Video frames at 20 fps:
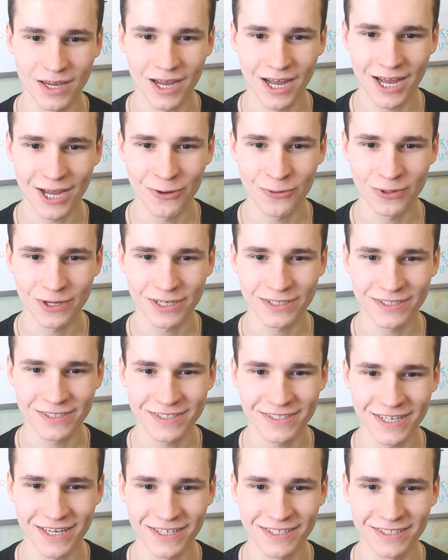I will
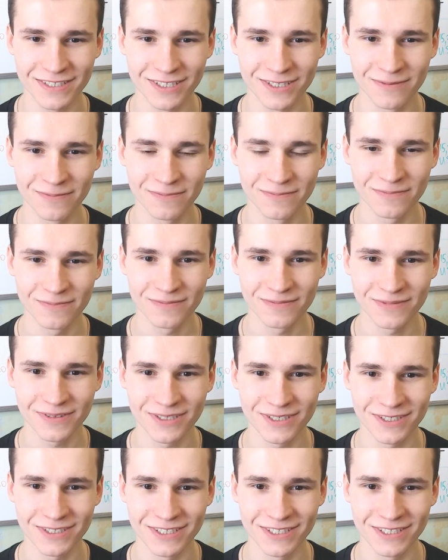understand. Oh,